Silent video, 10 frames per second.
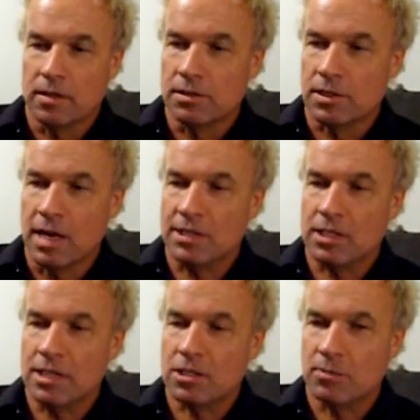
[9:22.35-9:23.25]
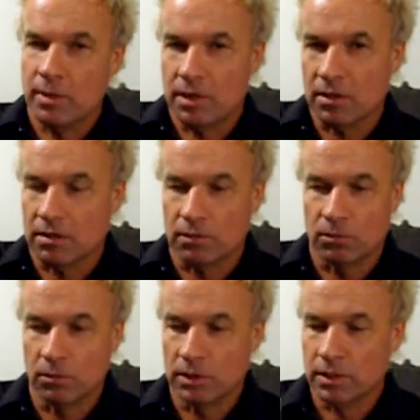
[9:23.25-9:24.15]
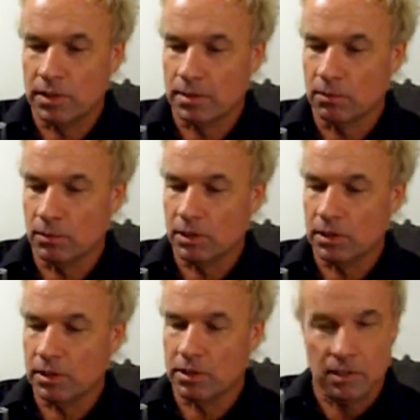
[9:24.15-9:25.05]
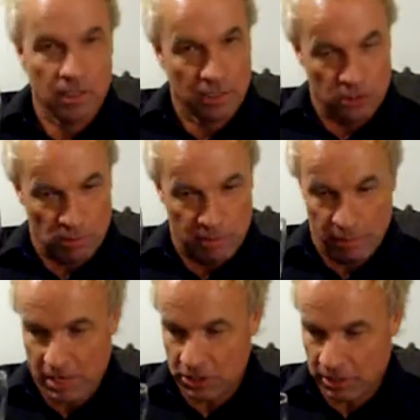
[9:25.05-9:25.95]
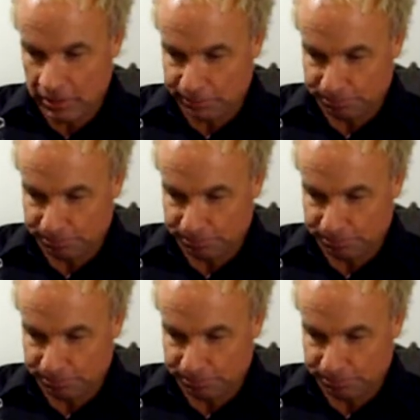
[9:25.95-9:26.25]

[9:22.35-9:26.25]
It's a nice tasting beer, really good. It's refreshing.